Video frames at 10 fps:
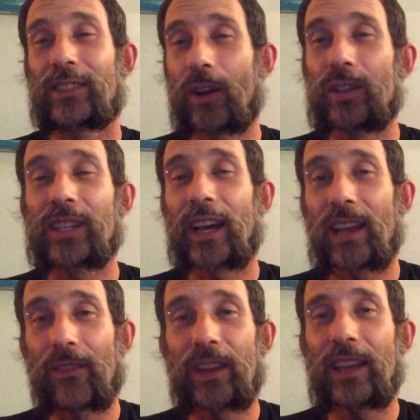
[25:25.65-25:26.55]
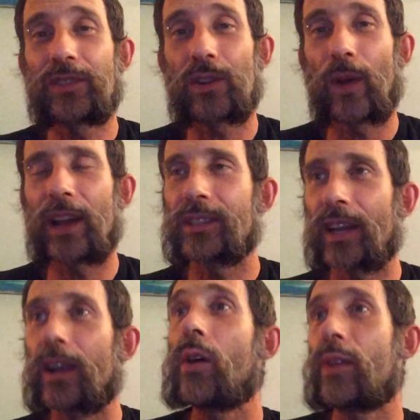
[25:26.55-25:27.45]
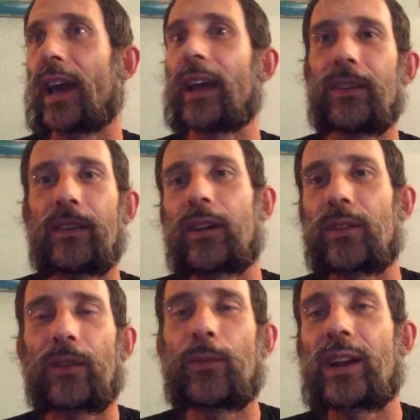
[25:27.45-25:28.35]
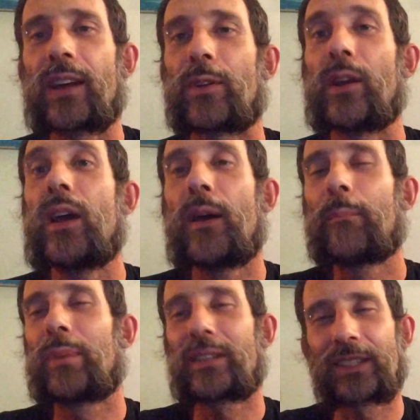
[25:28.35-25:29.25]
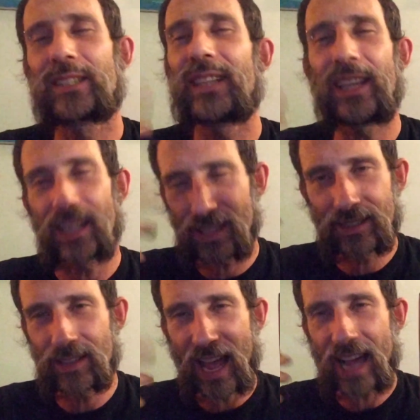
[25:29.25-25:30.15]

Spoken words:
So it's like, if it gives it away and it's like, okay, you know, whatever. But to see it, to